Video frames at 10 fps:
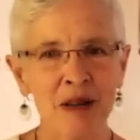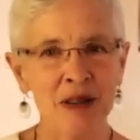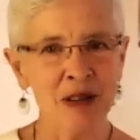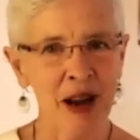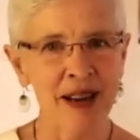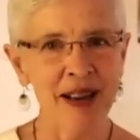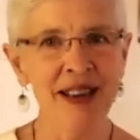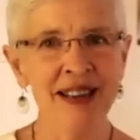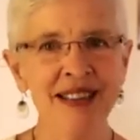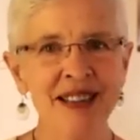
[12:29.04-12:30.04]

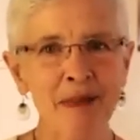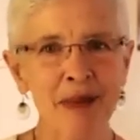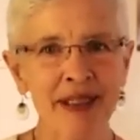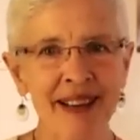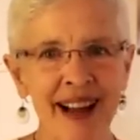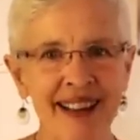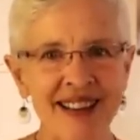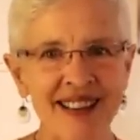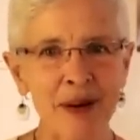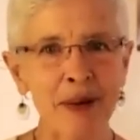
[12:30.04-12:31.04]
Chinese
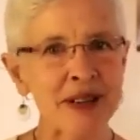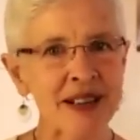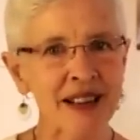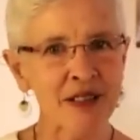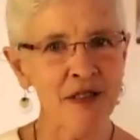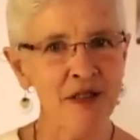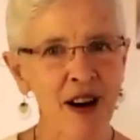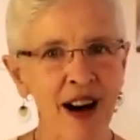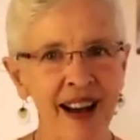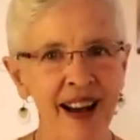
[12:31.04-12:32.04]
mythology, which has
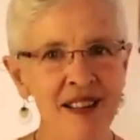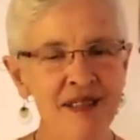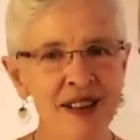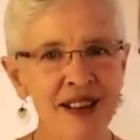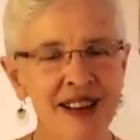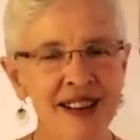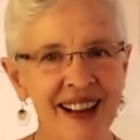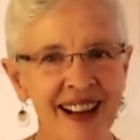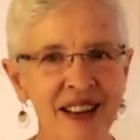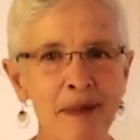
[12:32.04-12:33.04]
5
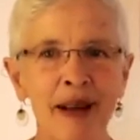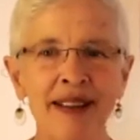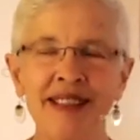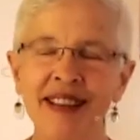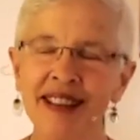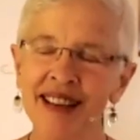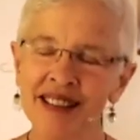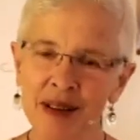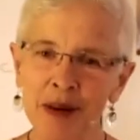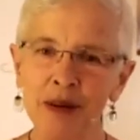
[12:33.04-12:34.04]
elements, and that's
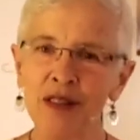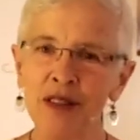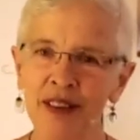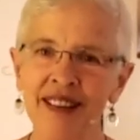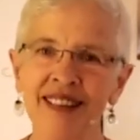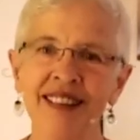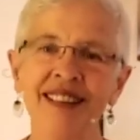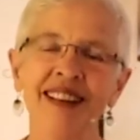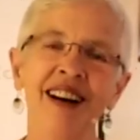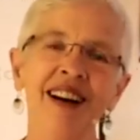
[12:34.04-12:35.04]
used, for
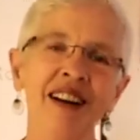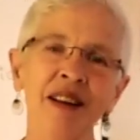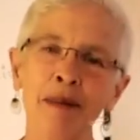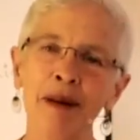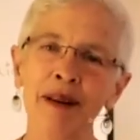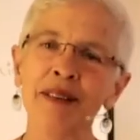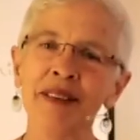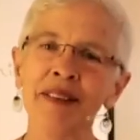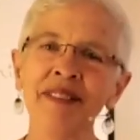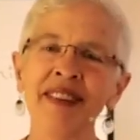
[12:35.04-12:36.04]
instance, in
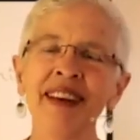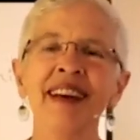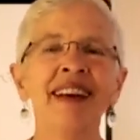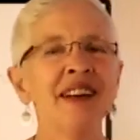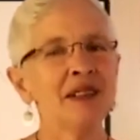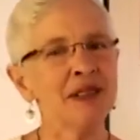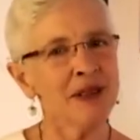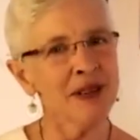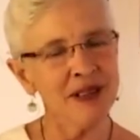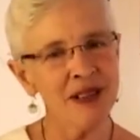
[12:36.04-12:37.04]
acupuncture. So
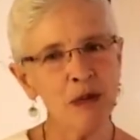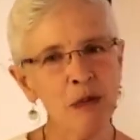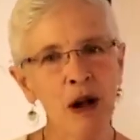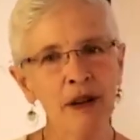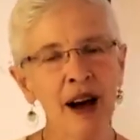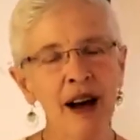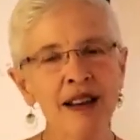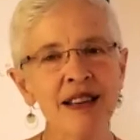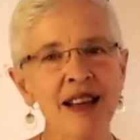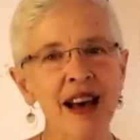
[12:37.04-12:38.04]
just a small nod
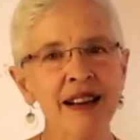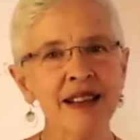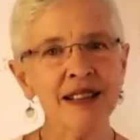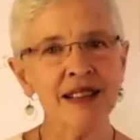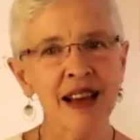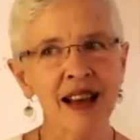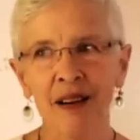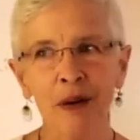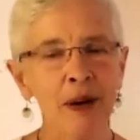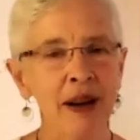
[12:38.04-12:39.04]
to that and say,
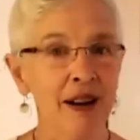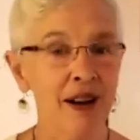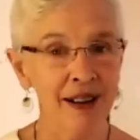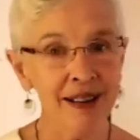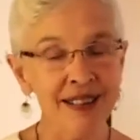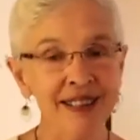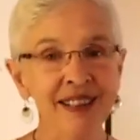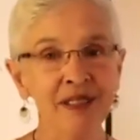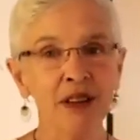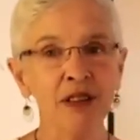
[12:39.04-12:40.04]
I'm quite conscious
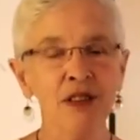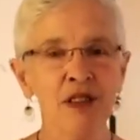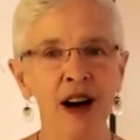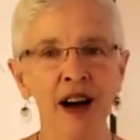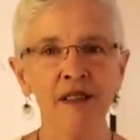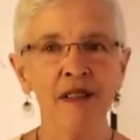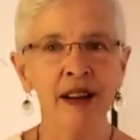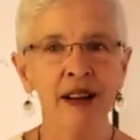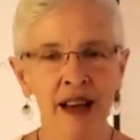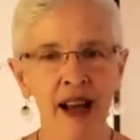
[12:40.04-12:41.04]
of those 5
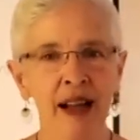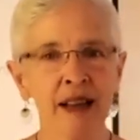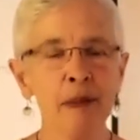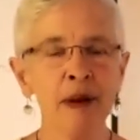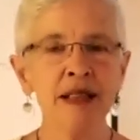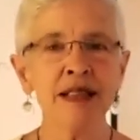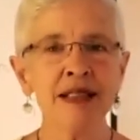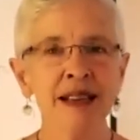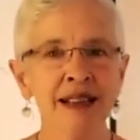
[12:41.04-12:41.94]
elements,